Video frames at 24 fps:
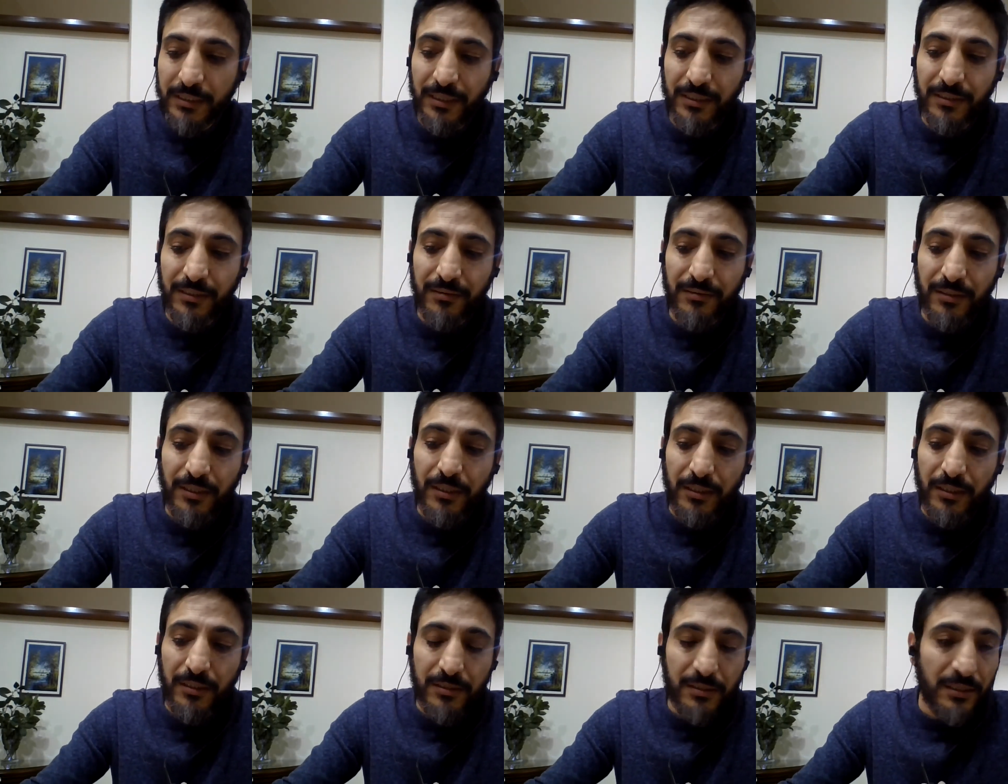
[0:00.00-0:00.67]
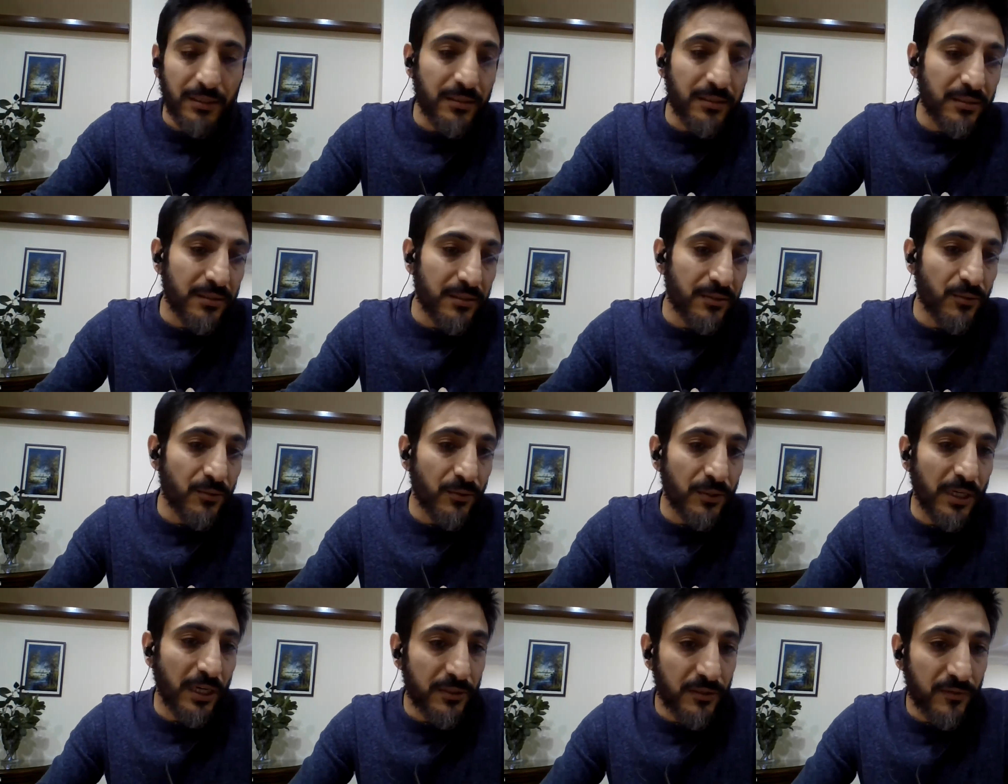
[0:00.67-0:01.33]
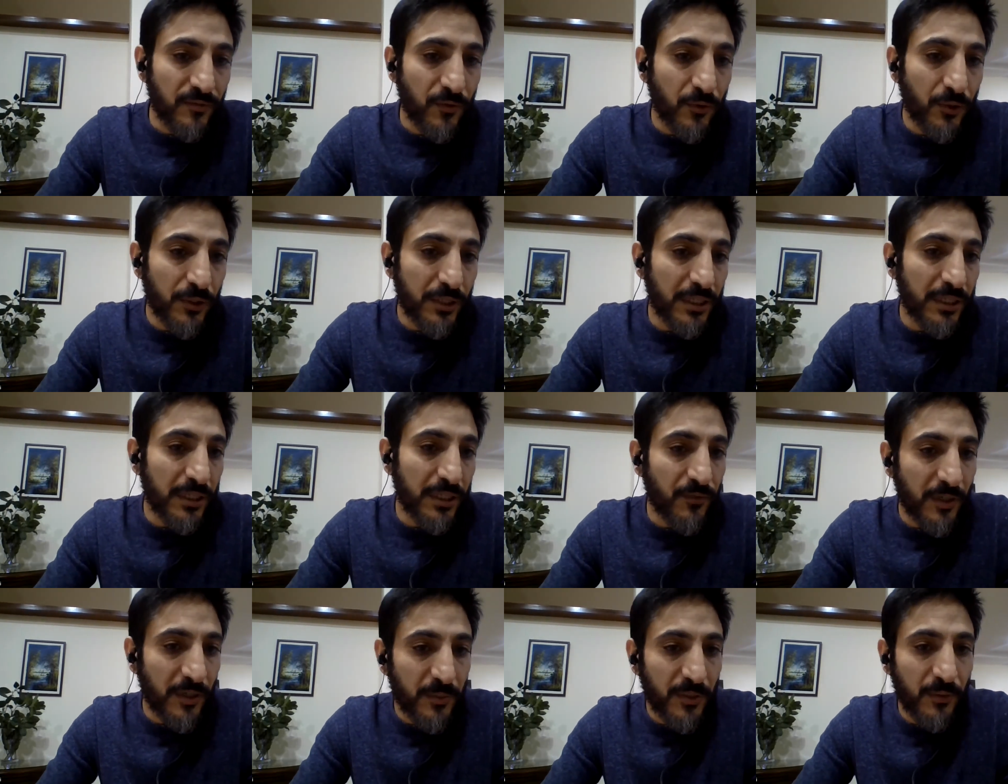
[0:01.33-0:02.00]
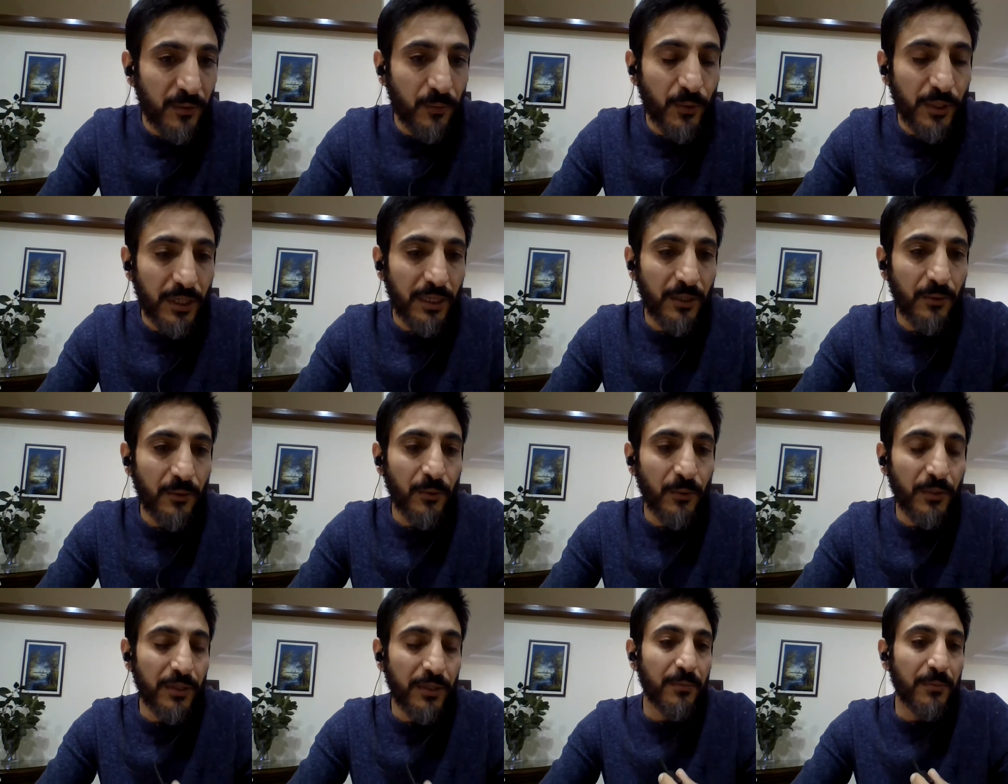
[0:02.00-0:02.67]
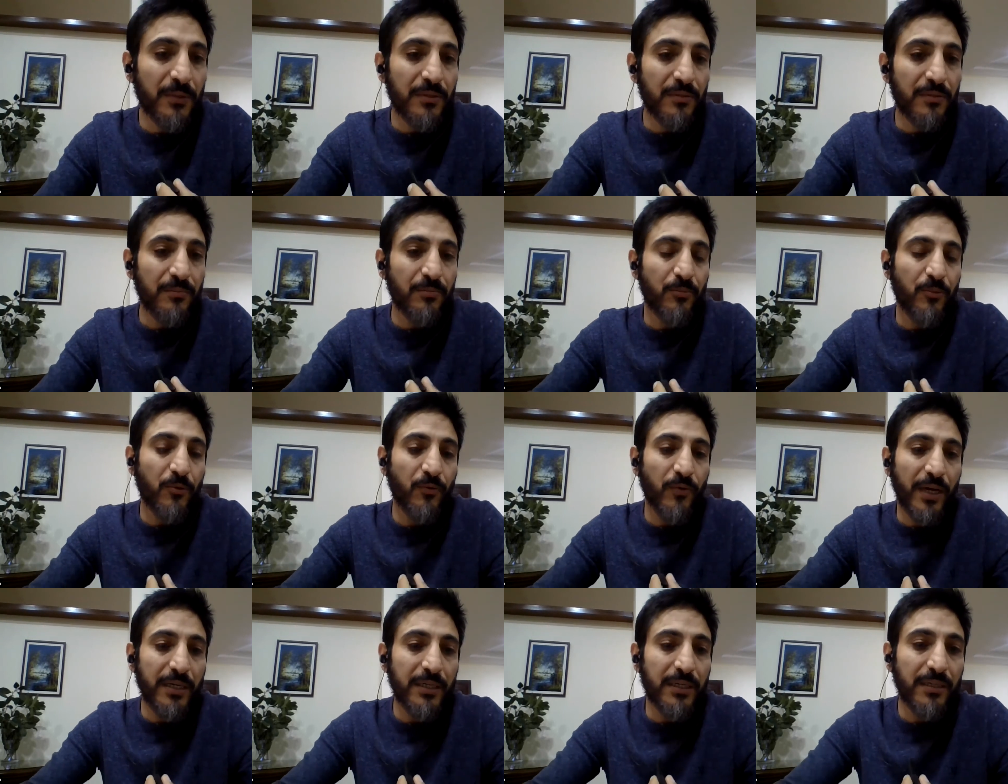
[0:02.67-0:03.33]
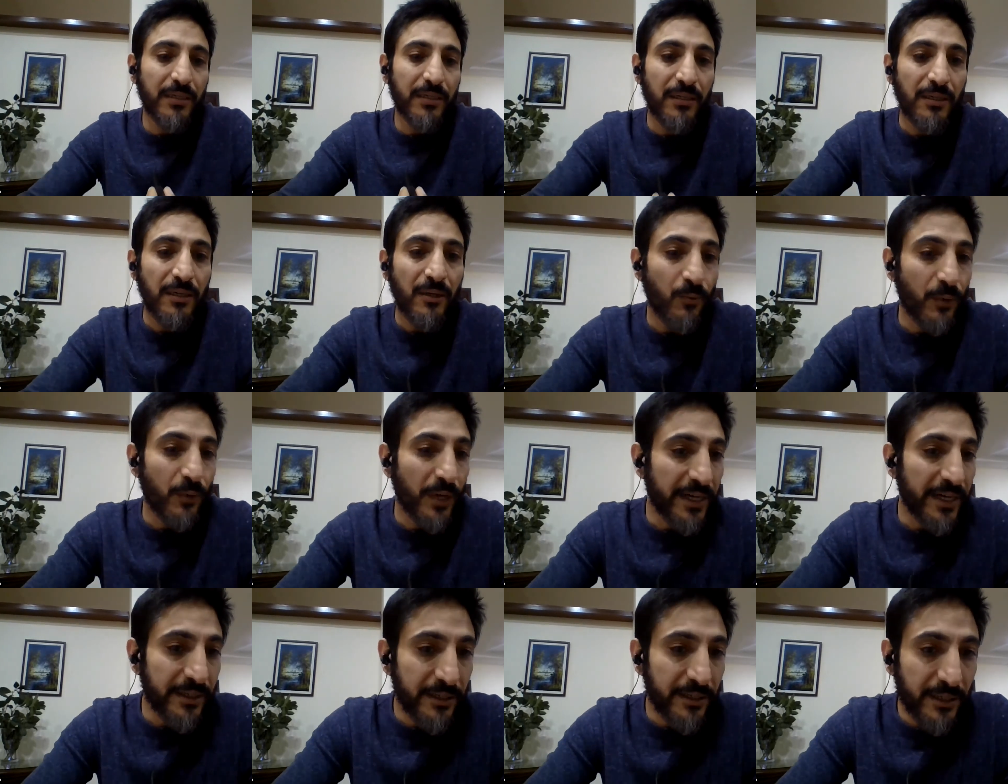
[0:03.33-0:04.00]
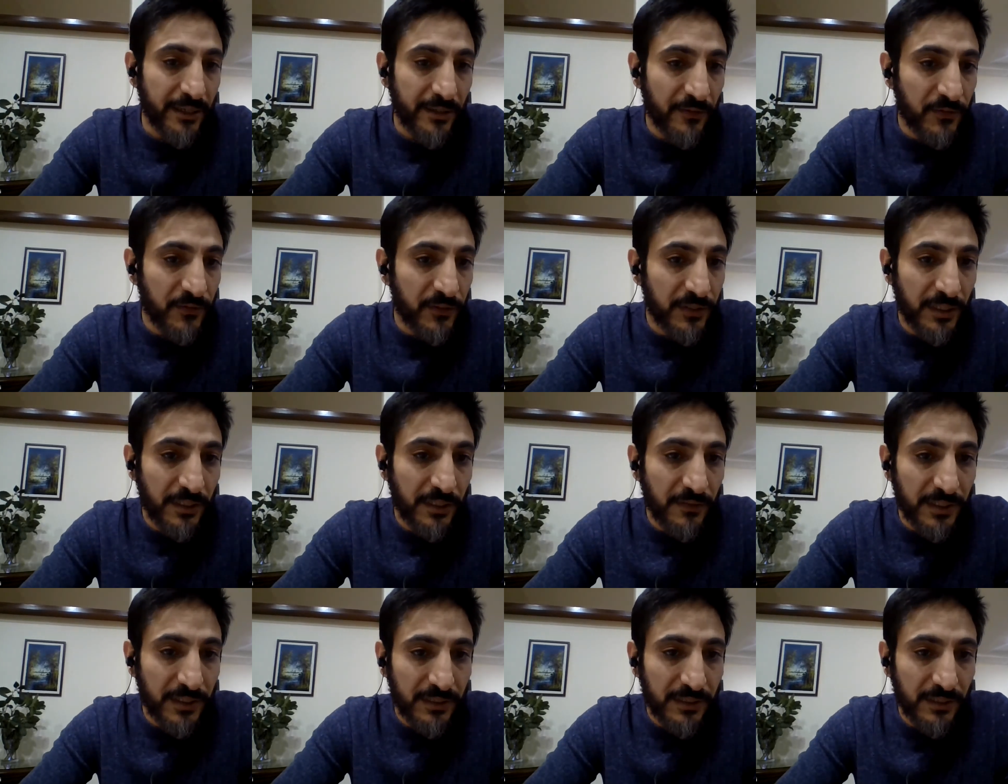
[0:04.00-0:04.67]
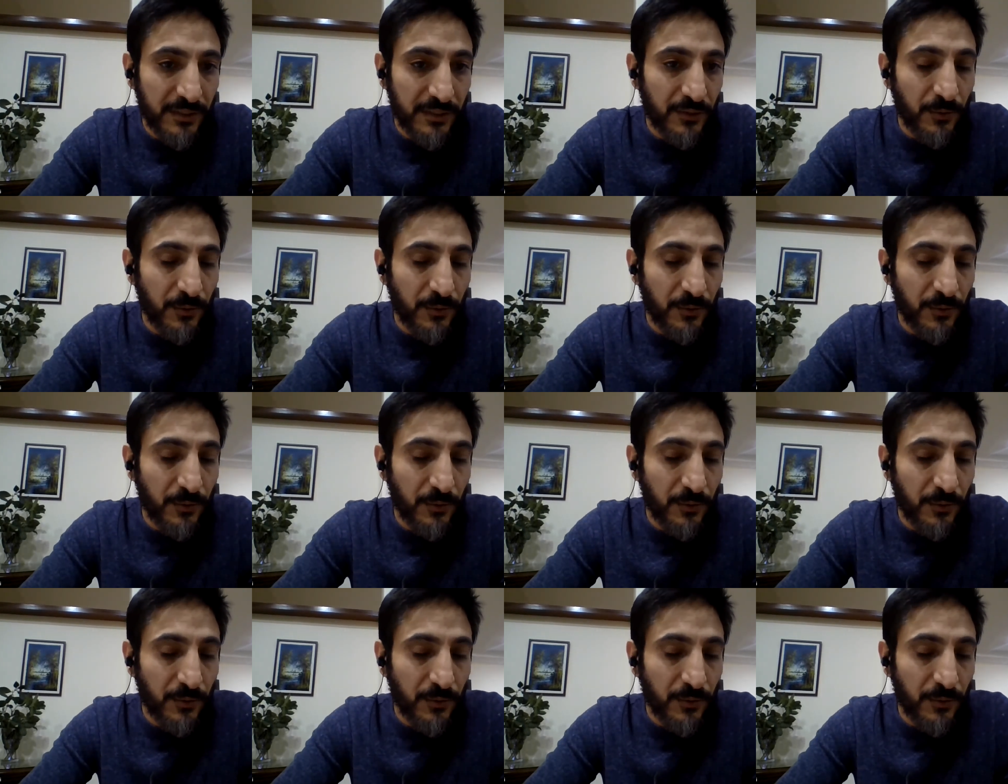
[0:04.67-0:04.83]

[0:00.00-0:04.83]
And since 2014, we have been working with them in providing wide array of services.